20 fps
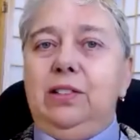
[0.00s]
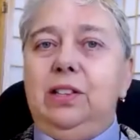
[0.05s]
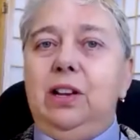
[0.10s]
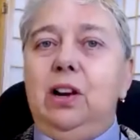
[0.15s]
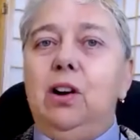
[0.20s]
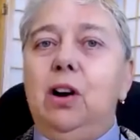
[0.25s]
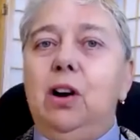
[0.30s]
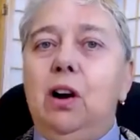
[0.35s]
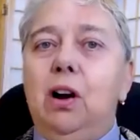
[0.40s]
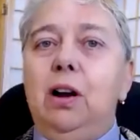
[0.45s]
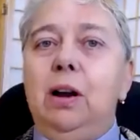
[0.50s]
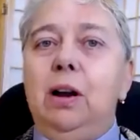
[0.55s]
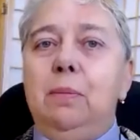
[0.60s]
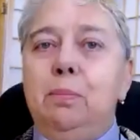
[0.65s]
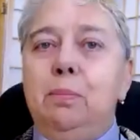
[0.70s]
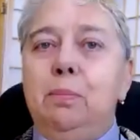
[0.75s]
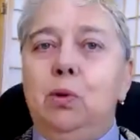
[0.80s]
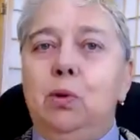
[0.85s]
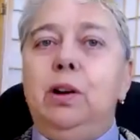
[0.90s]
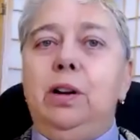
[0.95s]
There are
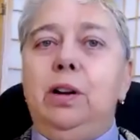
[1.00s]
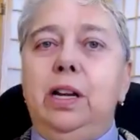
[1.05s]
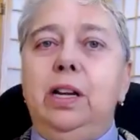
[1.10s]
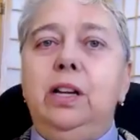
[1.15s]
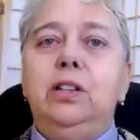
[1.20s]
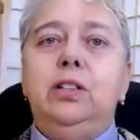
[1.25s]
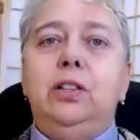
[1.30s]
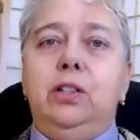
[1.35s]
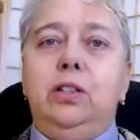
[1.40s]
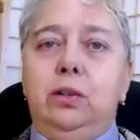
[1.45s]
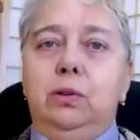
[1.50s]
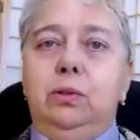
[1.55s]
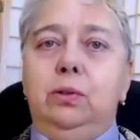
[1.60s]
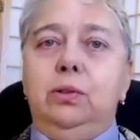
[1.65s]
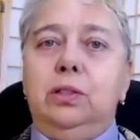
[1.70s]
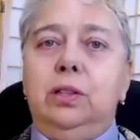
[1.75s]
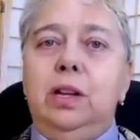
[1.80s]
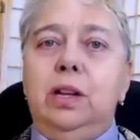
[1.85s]
important issues